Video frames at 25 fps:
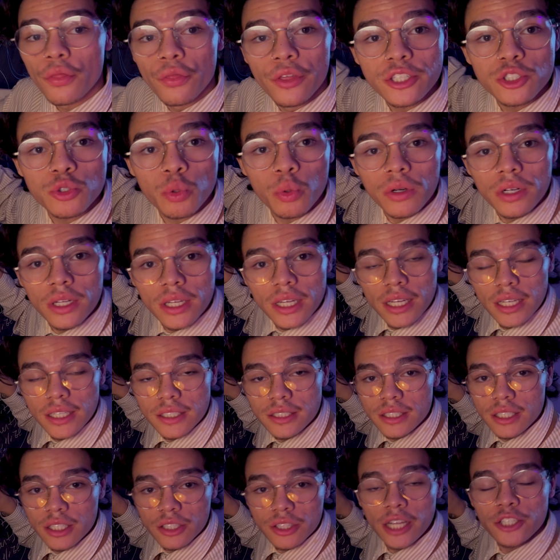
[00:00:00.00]
This one
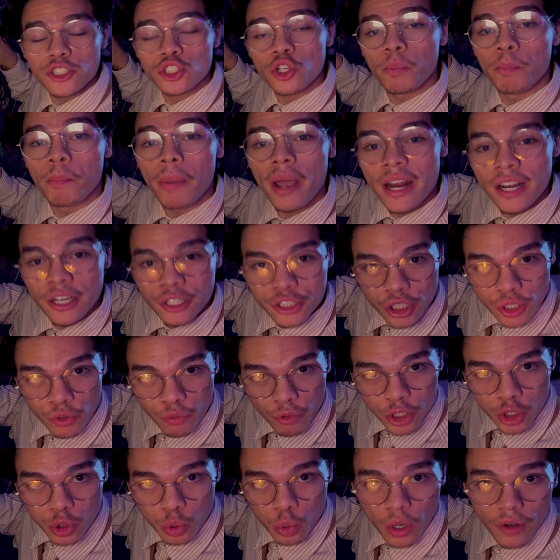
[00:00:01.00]
is the Lesser Banishing
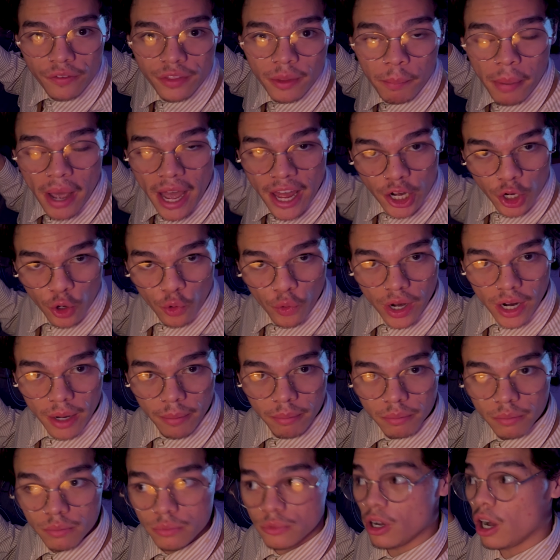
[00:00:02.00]
Ritual of the
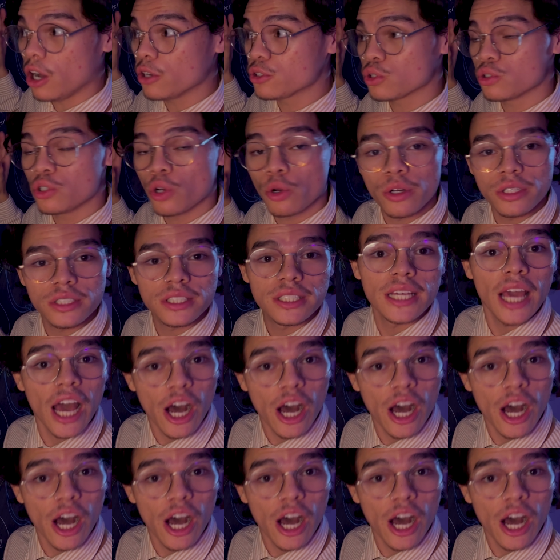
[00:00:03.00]
Pentagram, also known as the